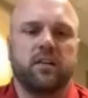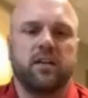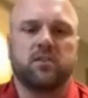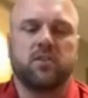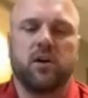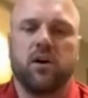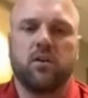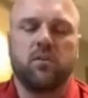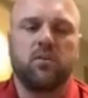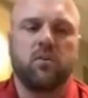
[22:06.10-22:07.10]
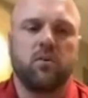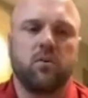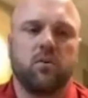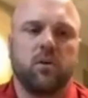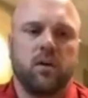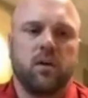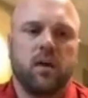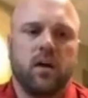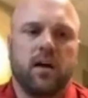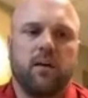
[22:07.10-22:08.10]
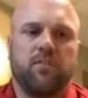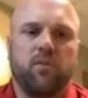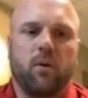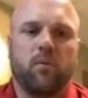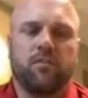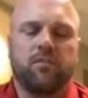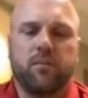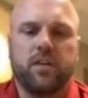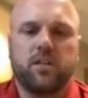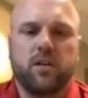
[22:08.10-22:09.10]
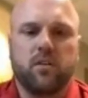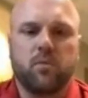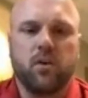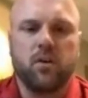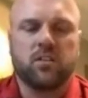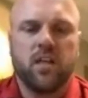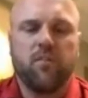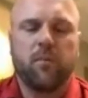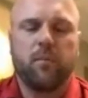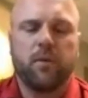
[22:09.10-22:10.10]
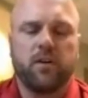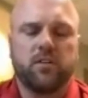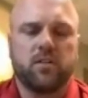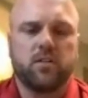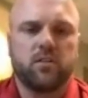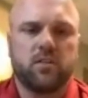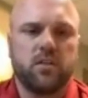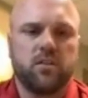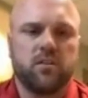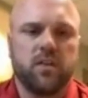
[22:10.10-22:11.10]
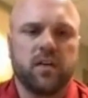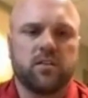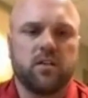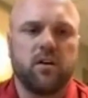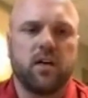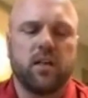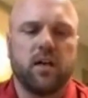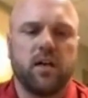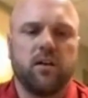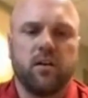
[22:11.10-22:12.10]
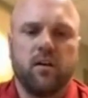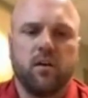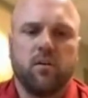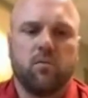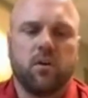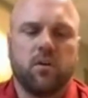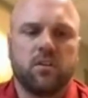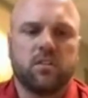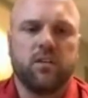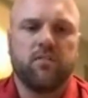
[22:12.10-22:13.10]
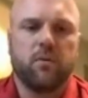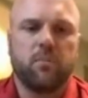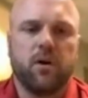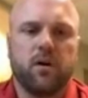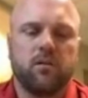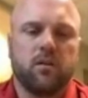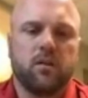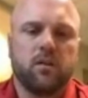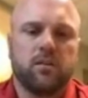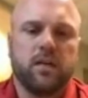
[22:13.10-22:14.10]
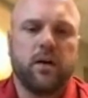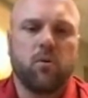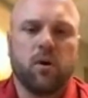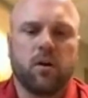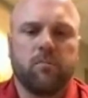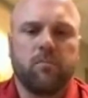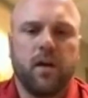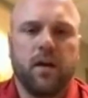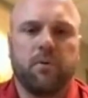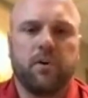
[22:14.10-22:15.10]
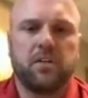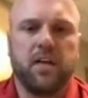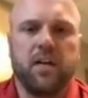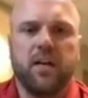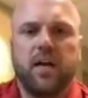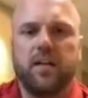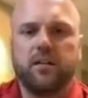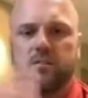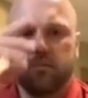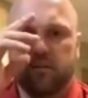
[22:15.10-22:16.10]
Thanks for all you do. If you want more information on the Winona State Football Players Association, check us out online, winonastatefootball.org. I appreciate it, Eddie.